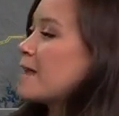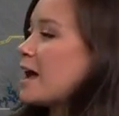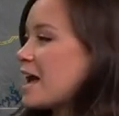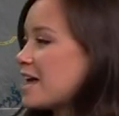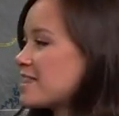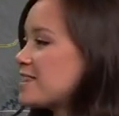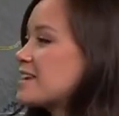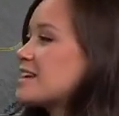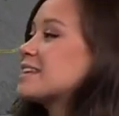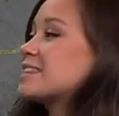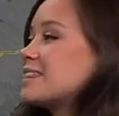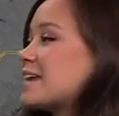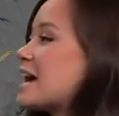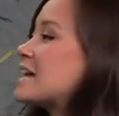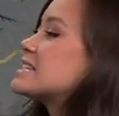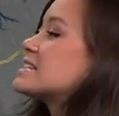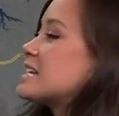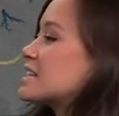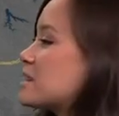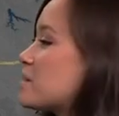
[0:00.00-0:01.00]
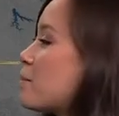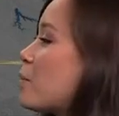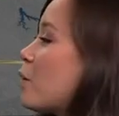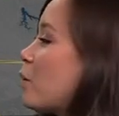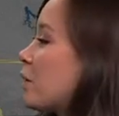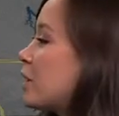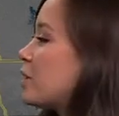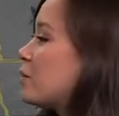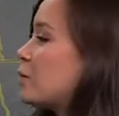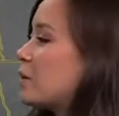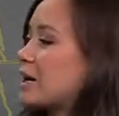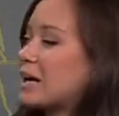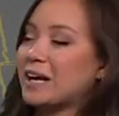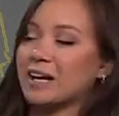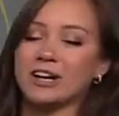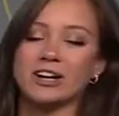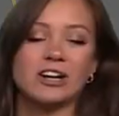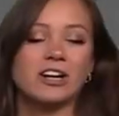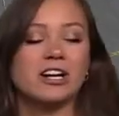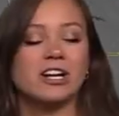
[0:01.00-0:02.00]
I think that's at the point
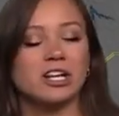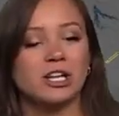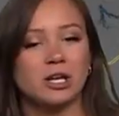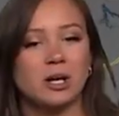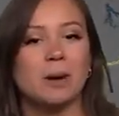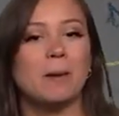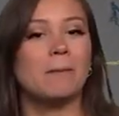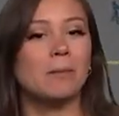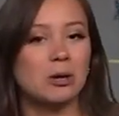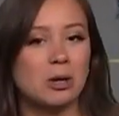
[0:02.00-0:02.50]
where you